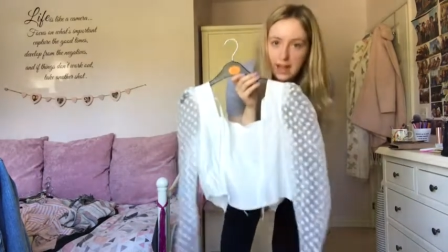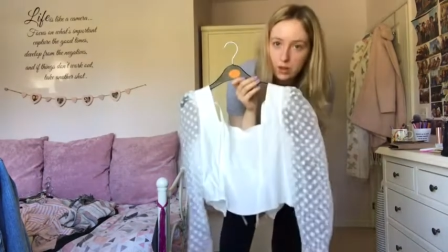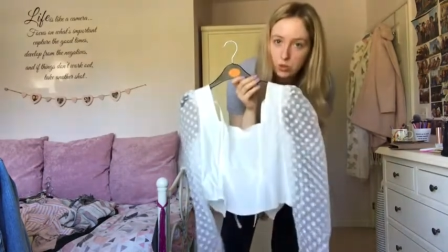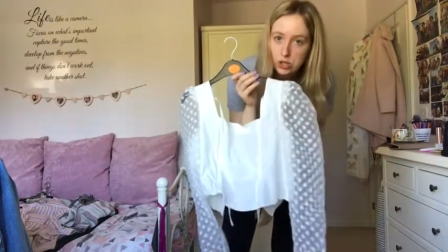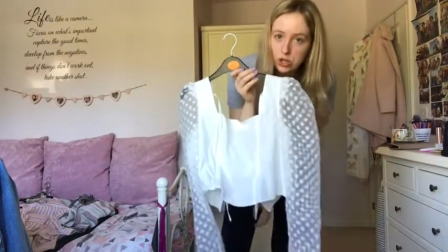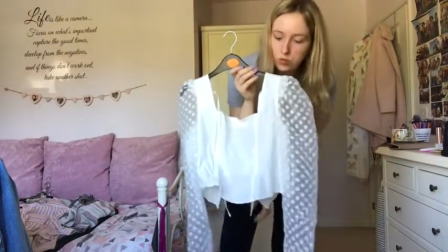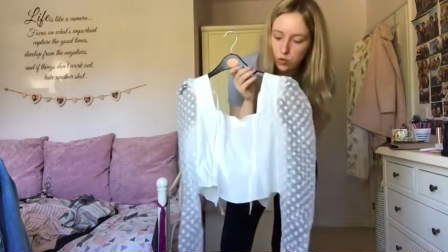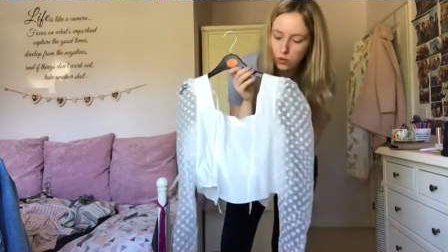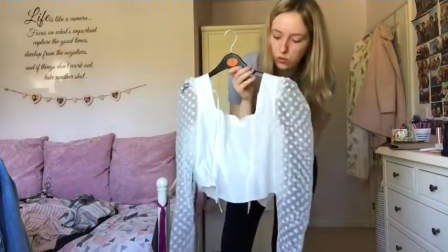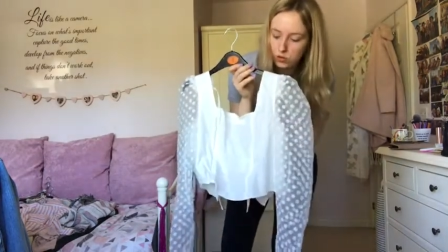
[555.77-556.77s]
It was too small,
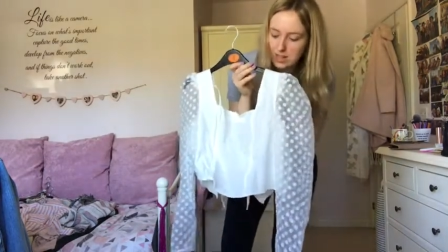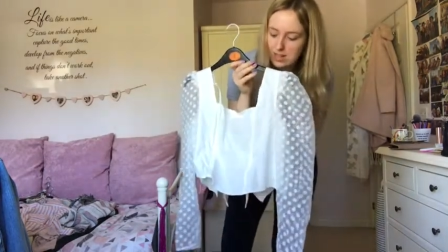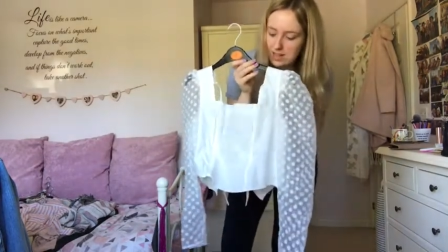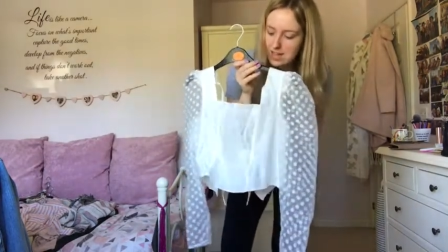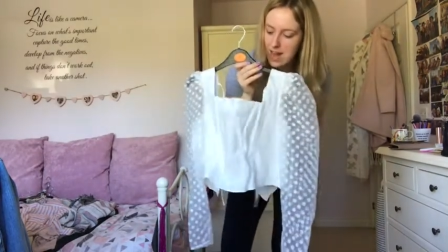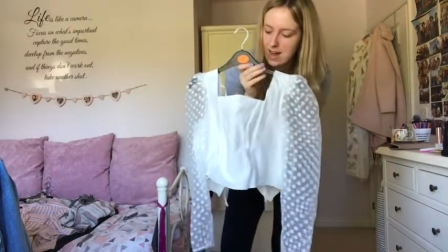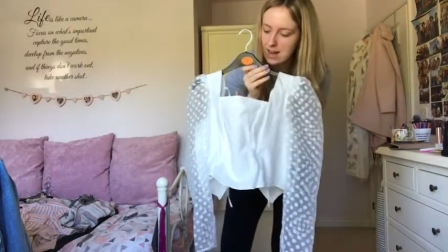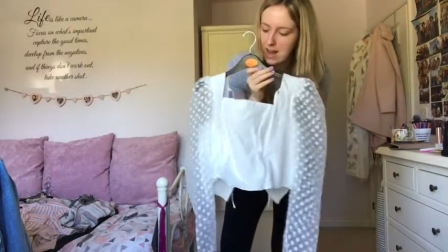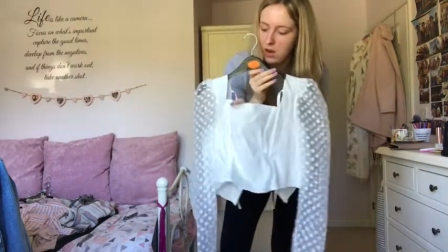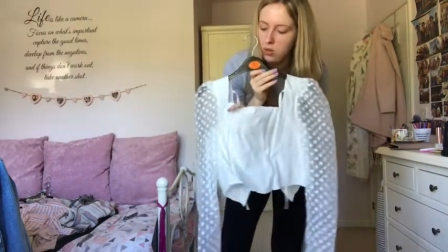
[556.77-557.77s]
so I've got, this is a ten
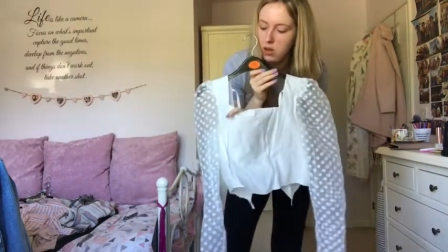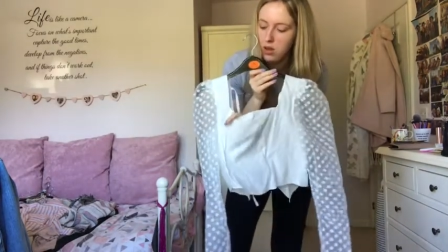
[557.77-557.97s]
now,